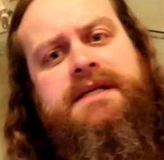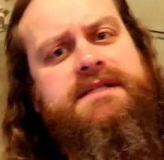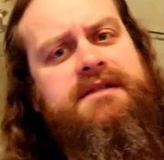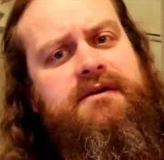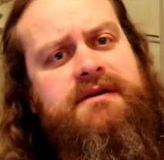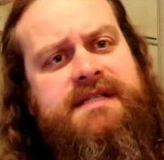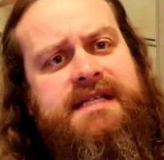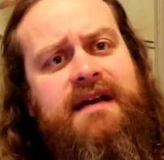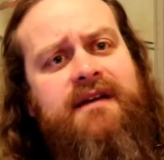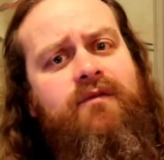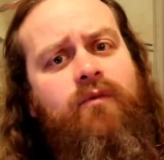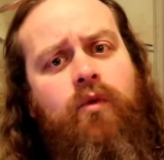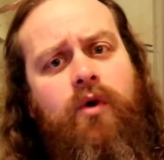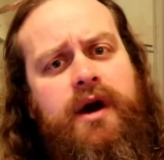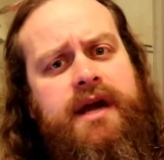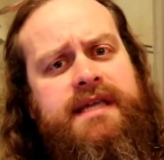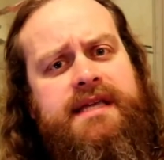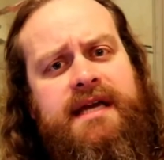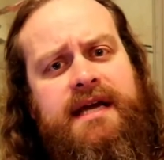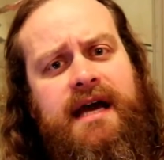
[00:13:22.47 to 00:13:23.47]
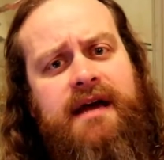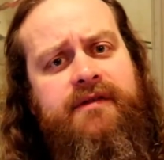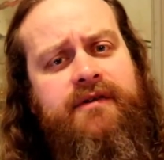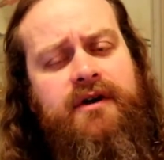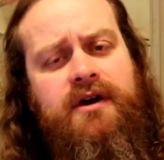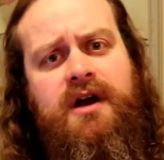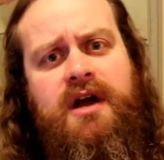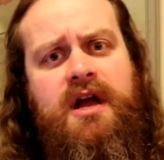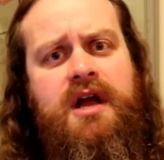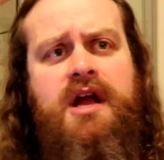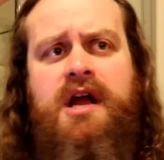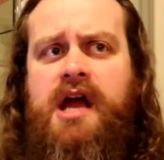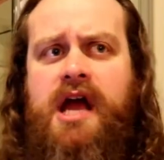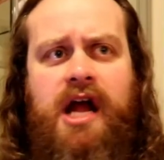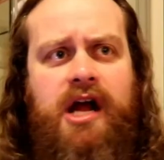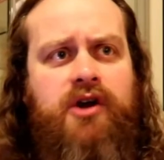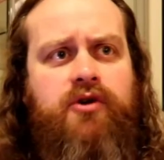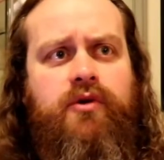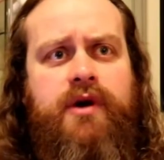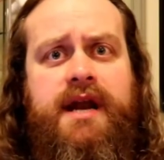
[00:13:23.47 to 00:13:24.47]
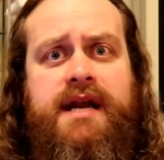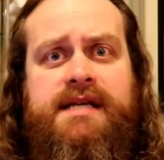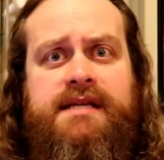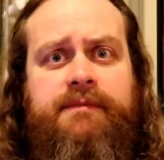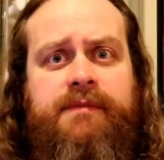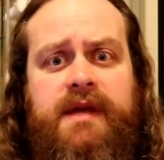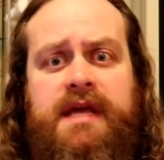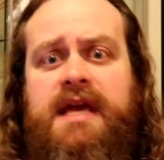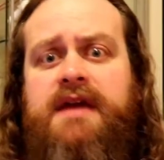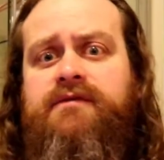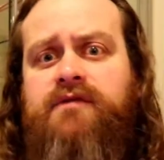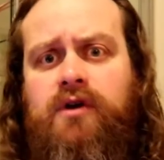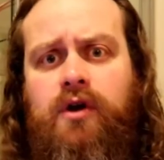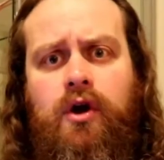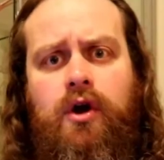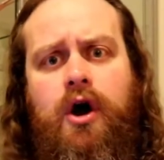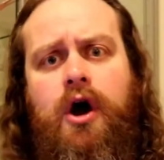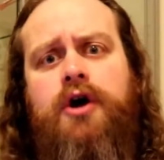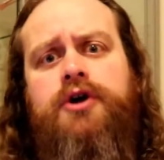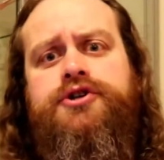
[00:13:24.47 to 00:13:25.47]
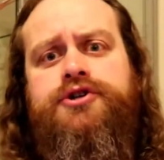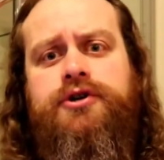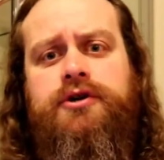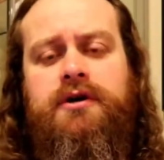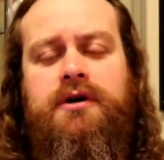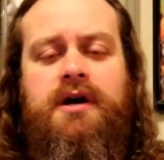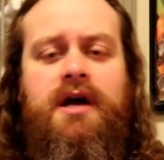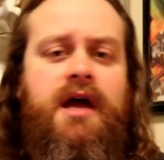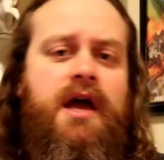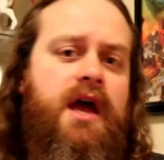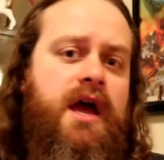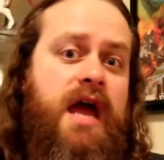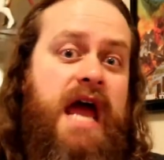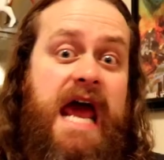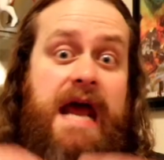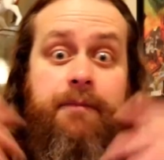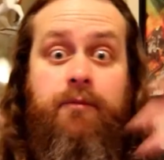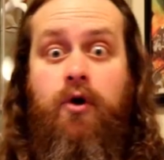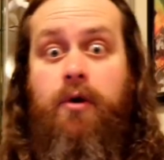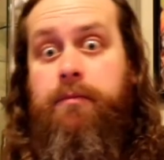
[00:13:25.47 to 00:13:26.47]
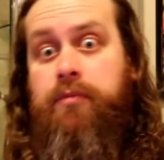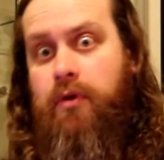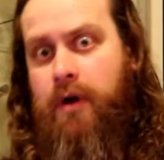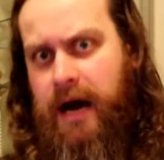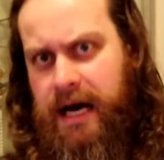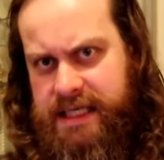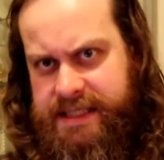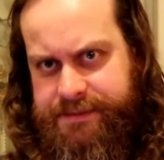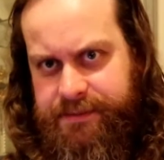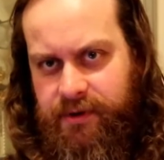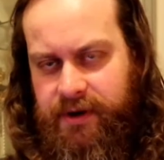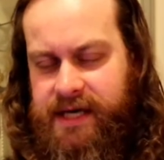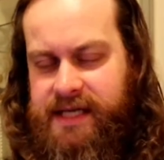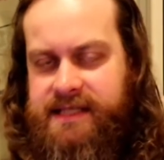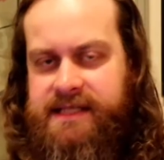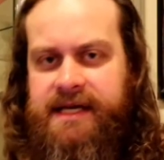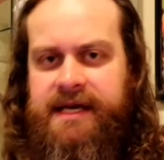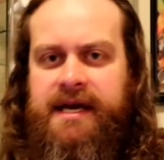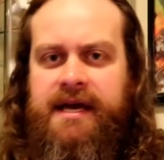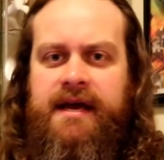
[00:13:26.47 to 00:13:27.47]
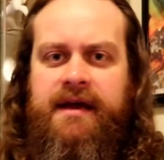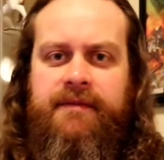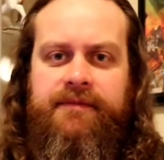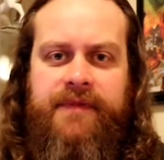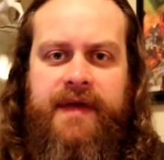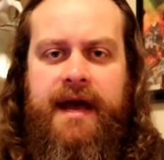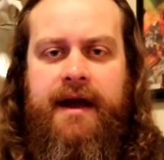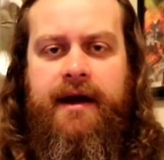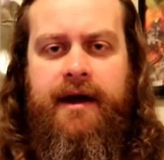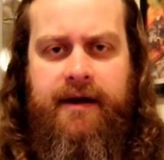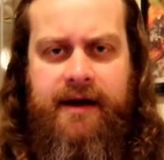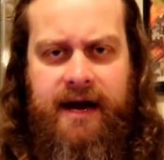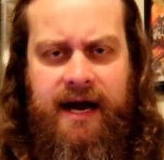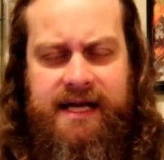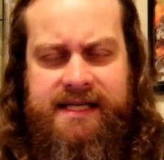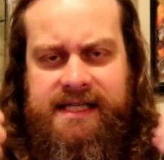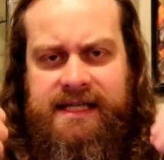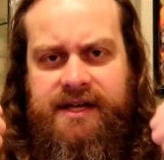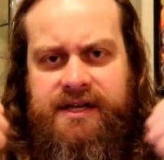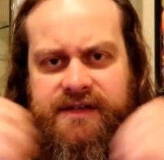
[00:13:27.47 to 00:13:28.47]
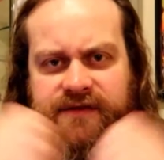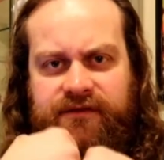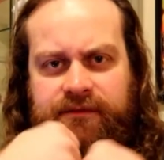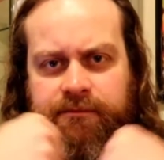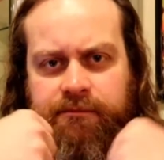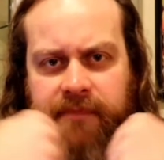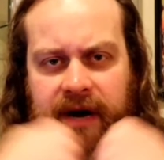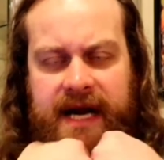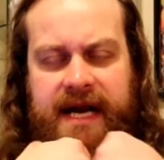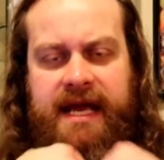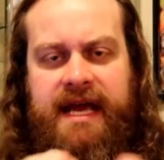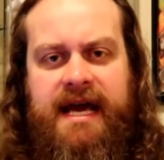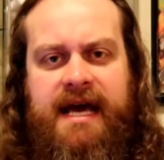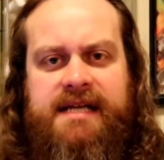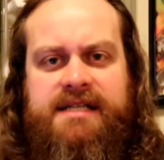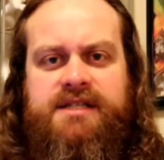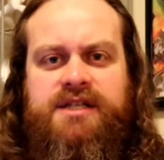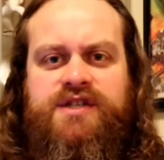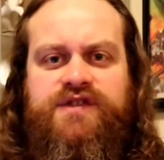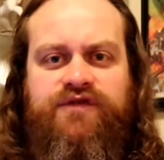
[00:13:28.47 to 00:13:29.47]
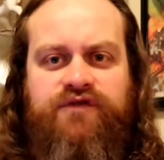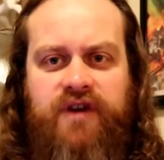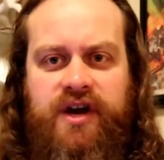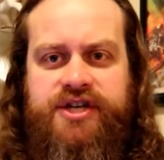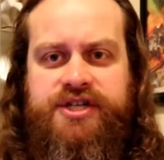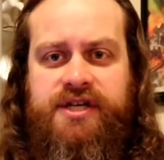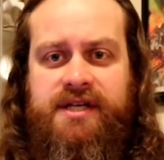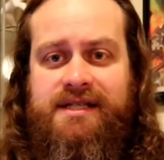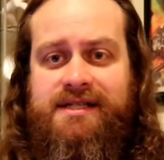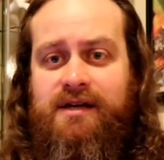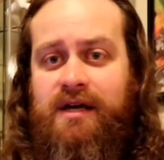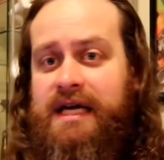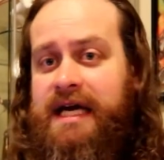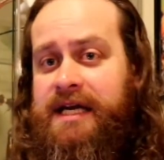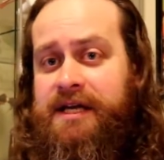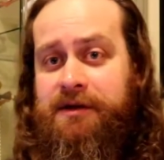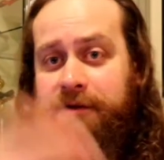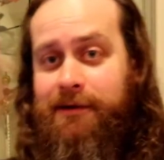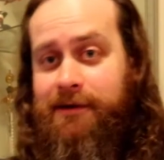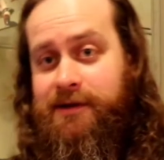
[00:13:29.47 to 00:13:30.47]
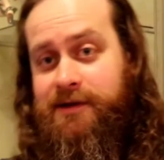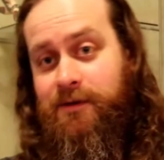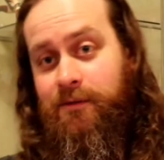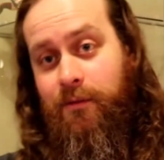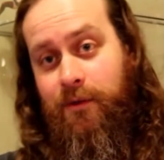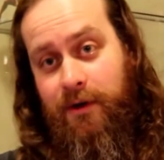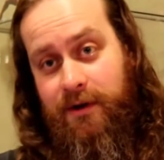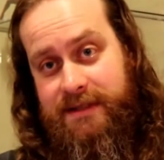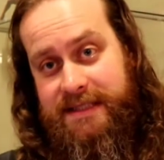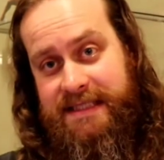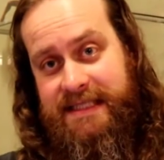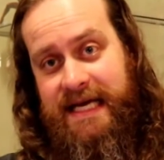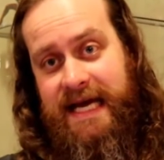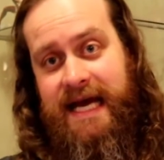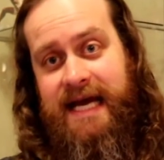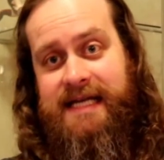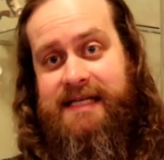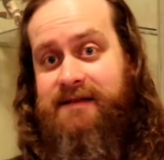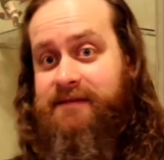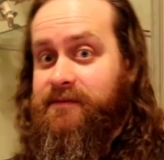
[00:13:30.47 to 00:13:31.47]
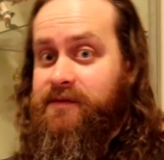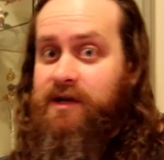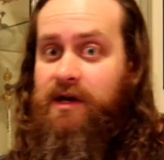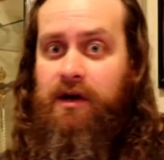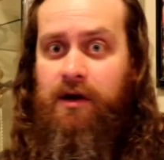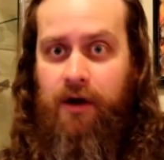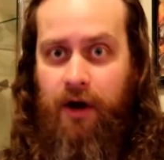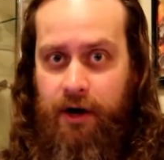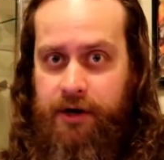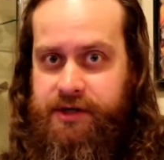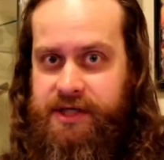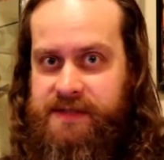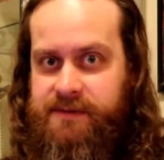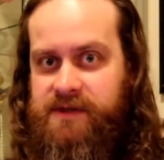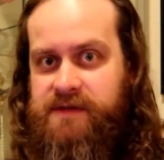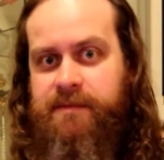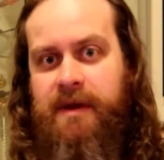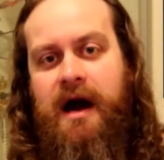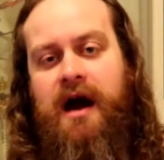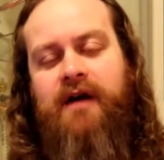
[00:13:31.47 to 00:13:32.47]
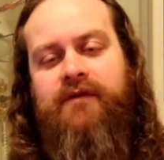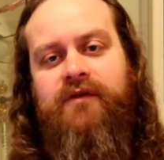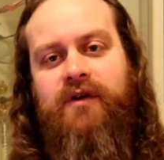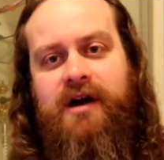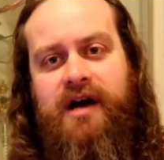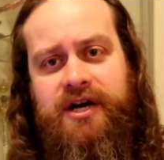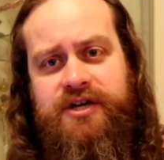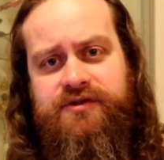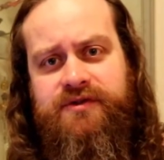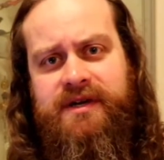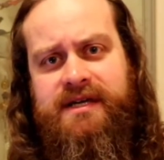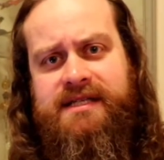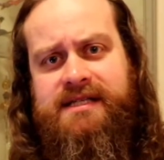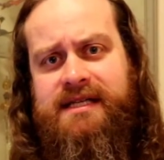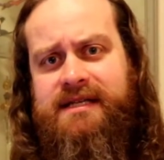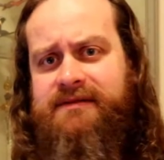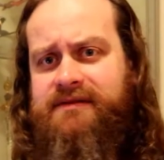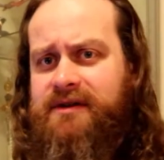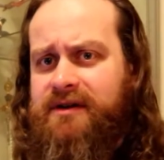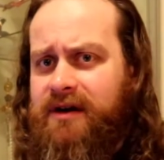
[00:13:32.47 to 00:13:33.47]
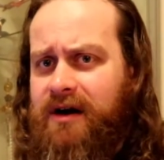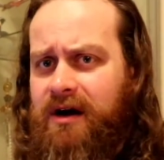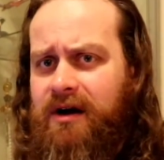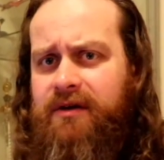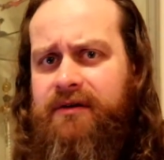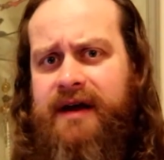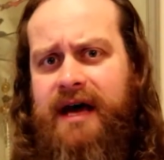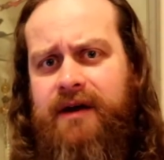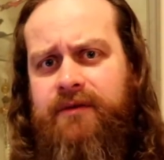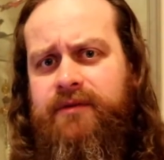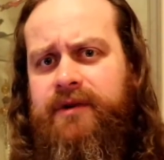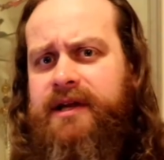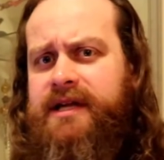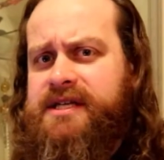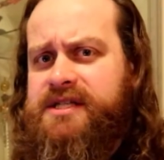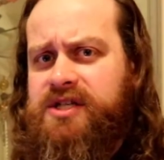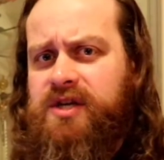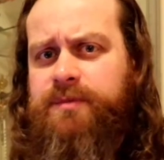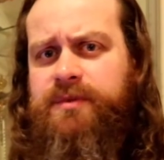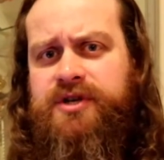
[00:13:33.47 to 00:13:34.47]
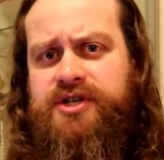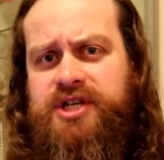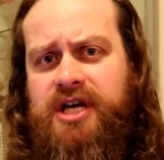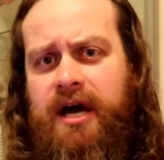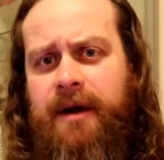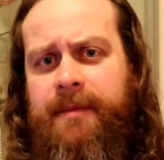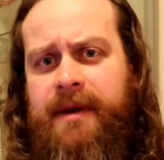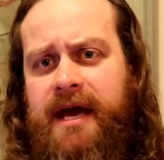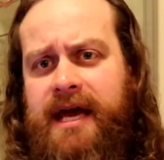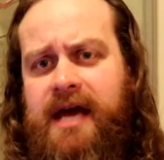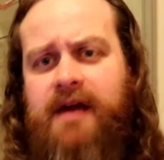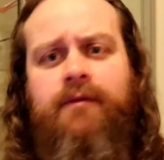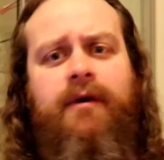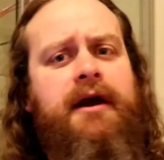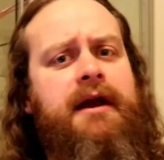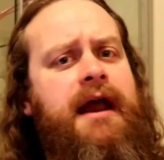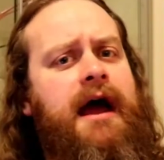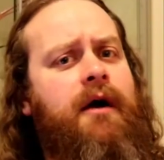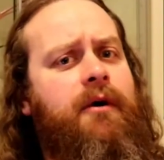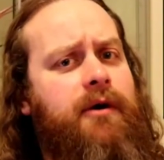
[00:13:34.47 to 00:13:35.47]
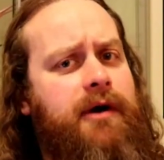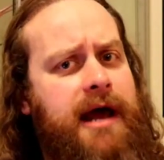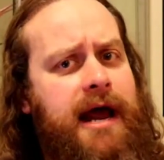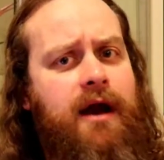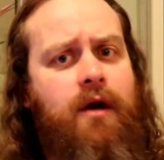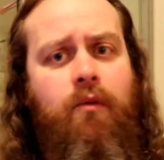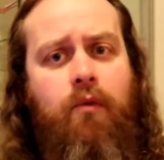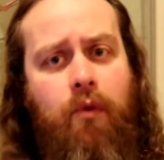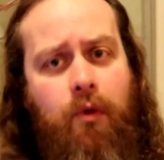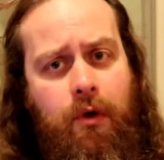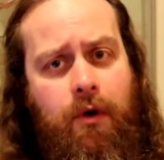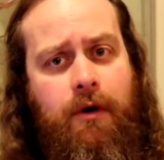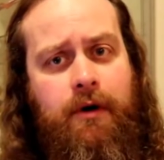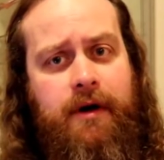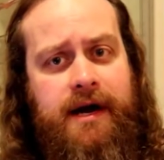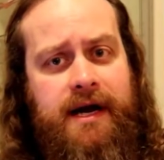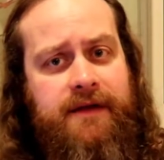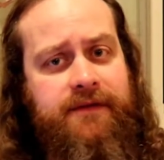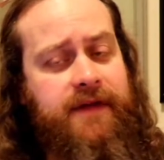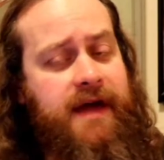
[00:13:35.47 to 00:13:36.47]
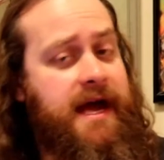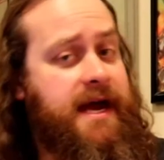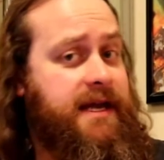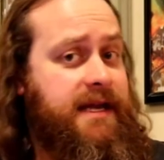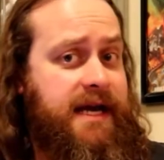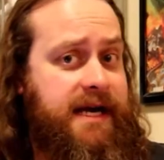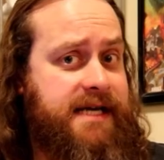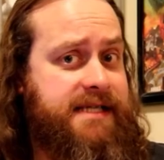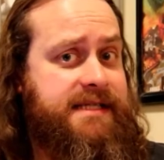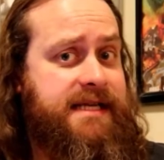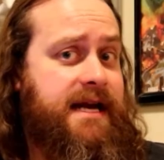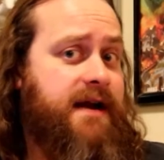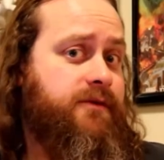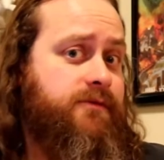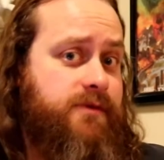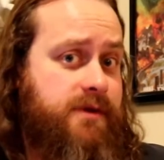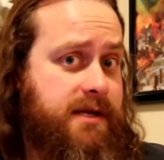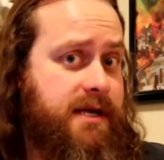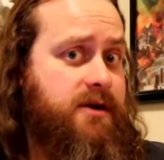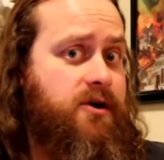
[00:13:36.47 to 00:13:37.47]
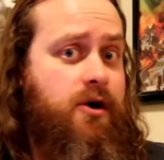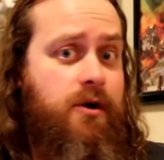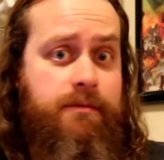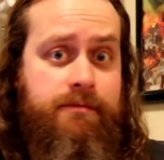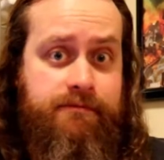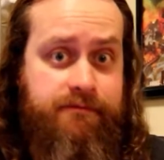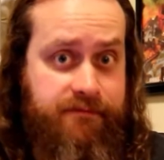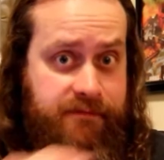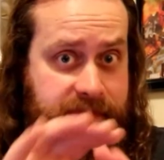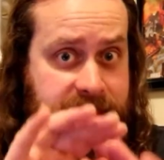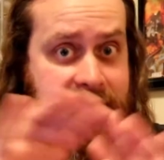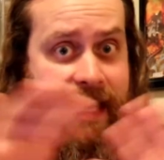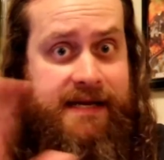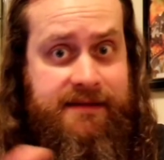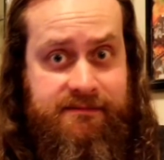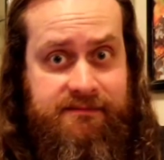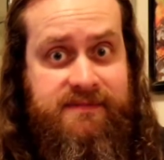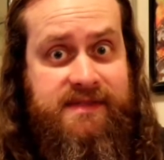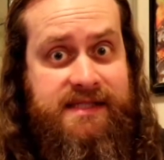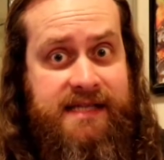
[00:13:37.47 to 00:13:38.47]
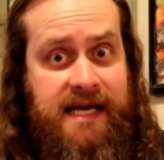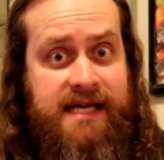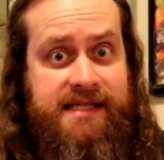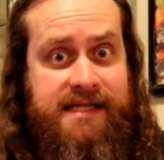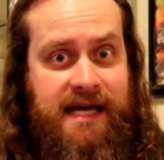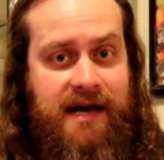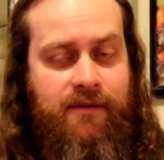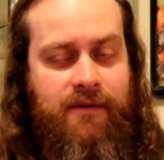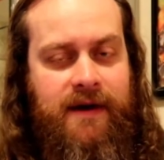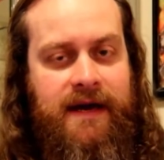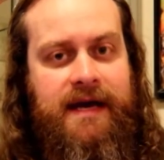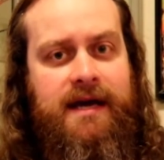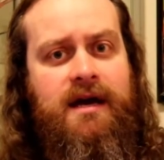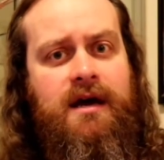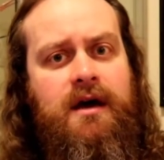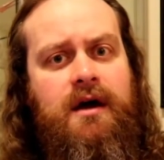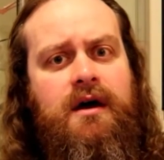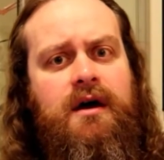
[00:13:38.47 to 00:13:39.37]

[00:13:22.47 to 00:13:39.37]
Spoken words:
So instead of working together and creating something even larger and more prosperous, they are constantly, there's butting heads, there's friction. So again, you look at the world today, it's one of the largest, most powerful countries, and they're all not really super chummy. Again, right now we're not at war or anything, and like I said, I really hope that stays that way.